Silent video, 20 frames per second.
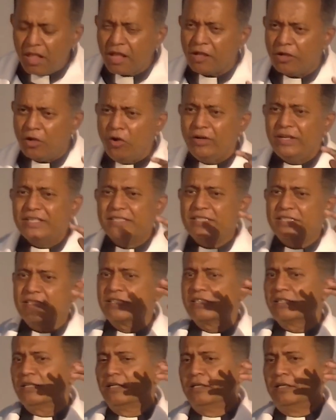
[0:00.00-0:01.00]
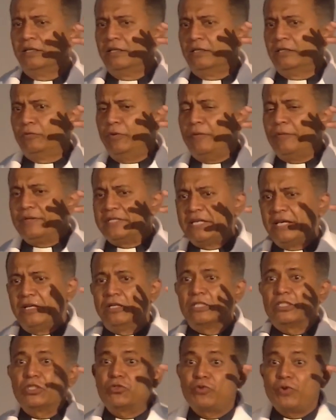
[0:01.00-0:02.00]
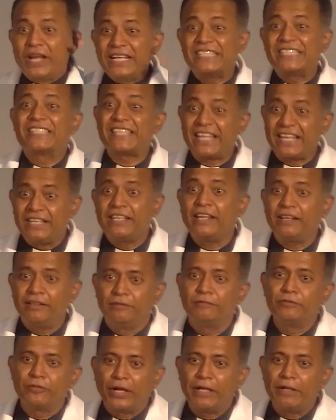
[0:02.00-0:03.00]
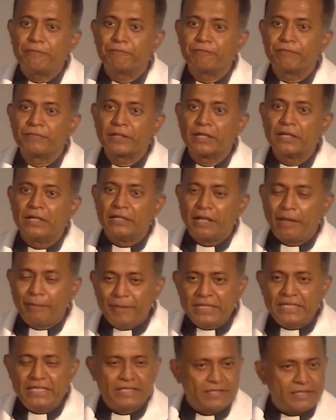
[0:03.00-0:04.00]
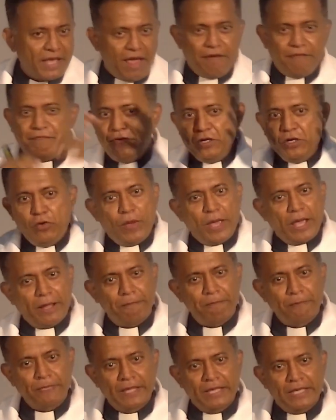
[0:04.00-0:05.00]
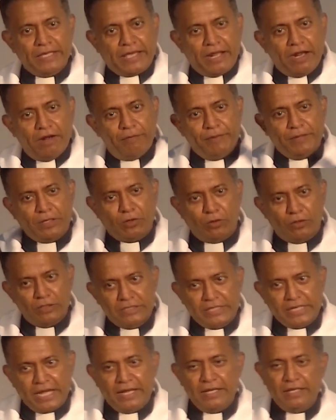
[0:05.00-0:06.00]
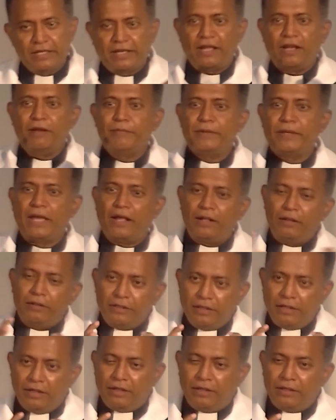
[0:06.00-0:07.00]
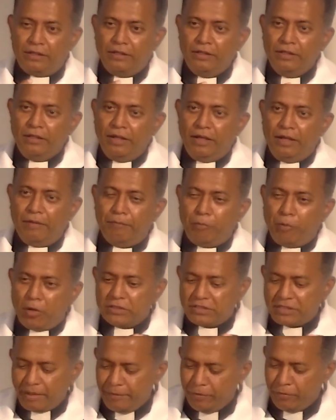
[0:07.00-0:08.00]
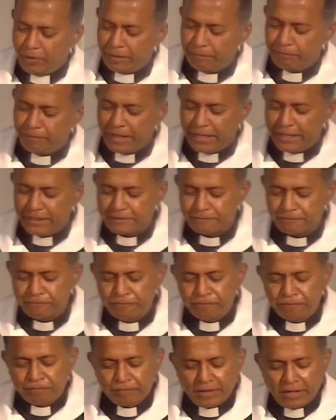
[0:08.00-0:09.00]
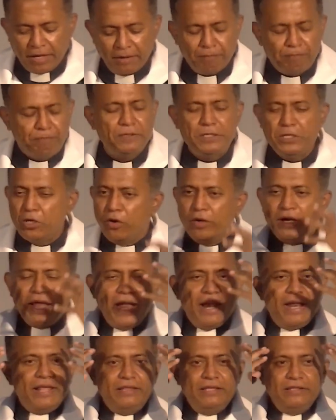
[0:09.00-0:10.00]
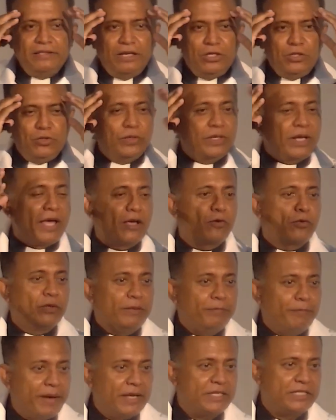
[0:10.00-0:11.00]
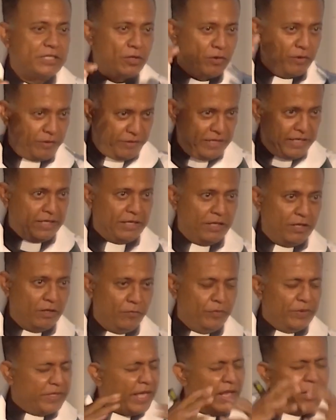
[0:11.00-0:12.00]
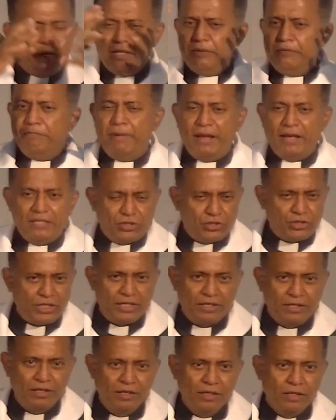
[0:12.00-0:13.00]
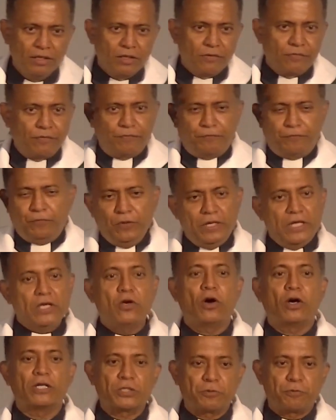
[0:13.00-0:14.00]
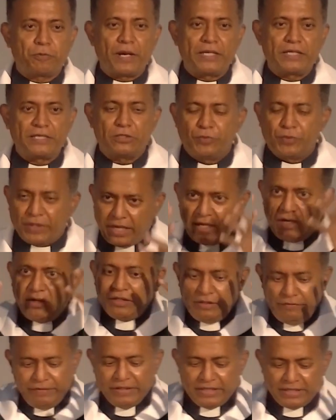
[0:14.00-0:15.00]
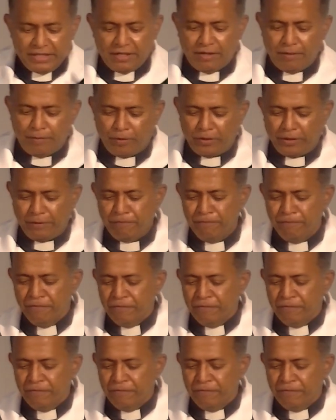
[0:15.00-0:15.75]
God is, what we say, transcendent, right? That means he's everywhere. He cannot be contained. He cannot be held, boxed up in one place beyond anything that you and I could imagine or think. We cannot imagine fully God's presence. We cannot even think about it.